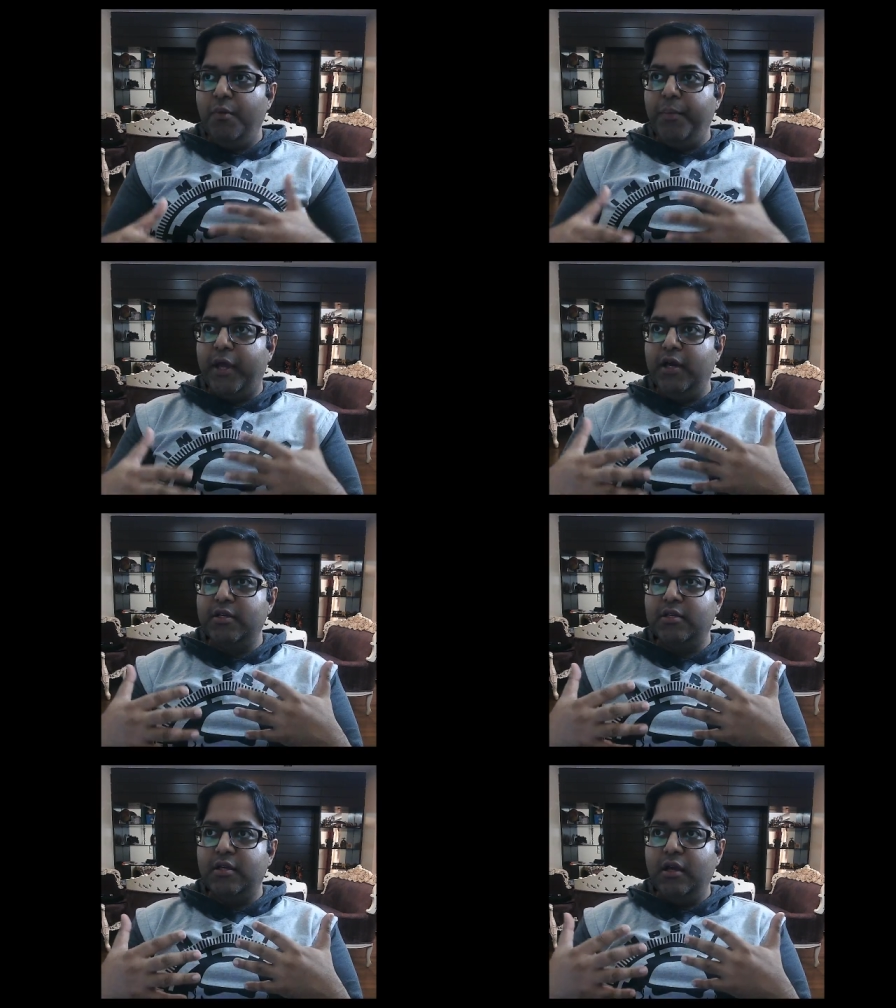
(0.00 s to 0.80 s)

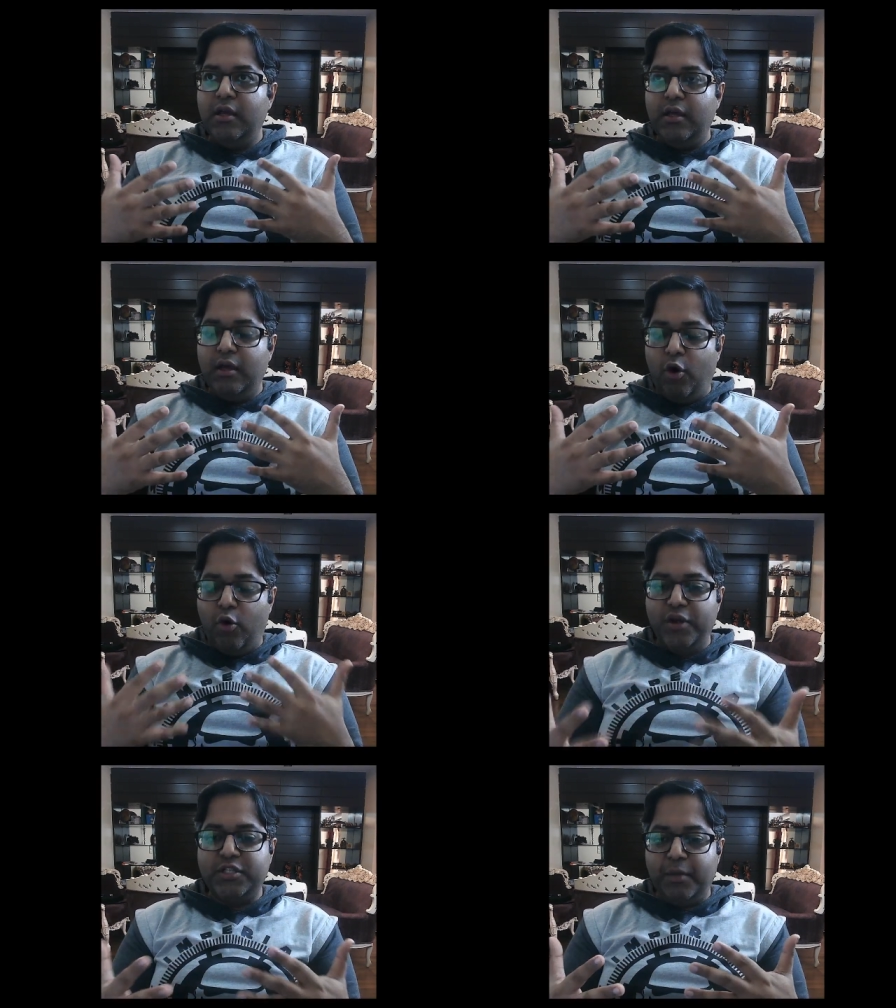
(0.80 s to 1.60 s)
Because
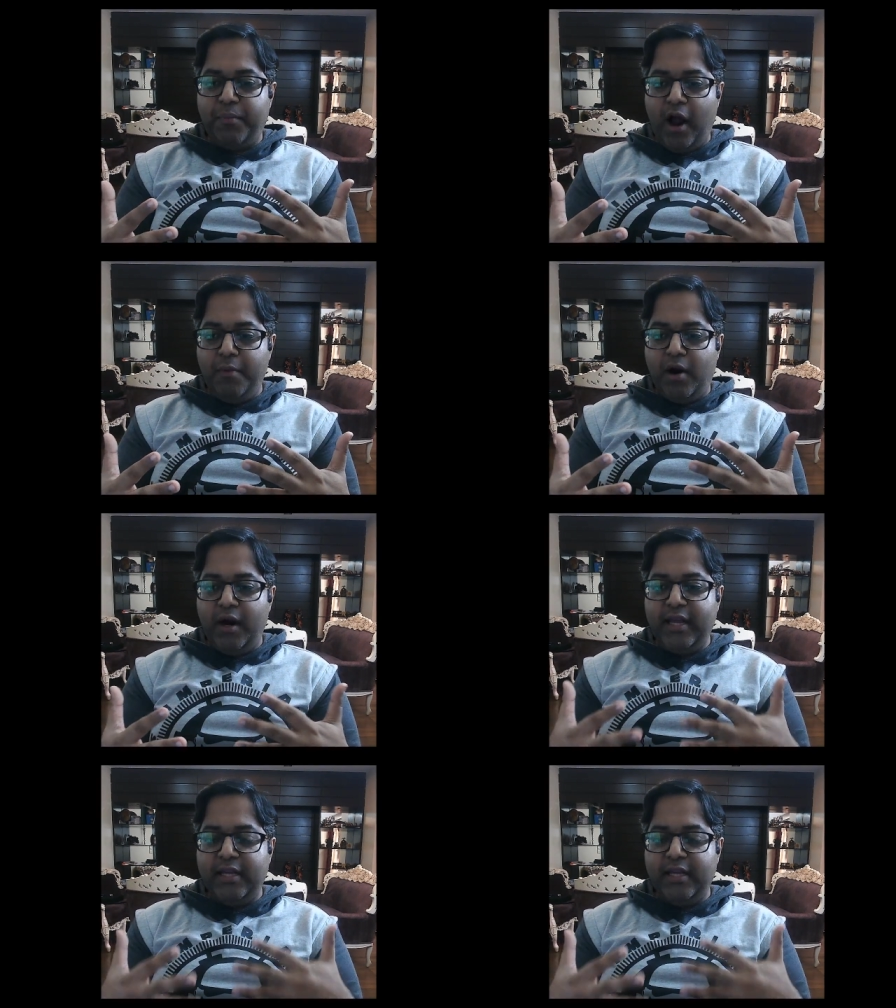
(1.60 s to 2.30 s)
Horus is a Primarch,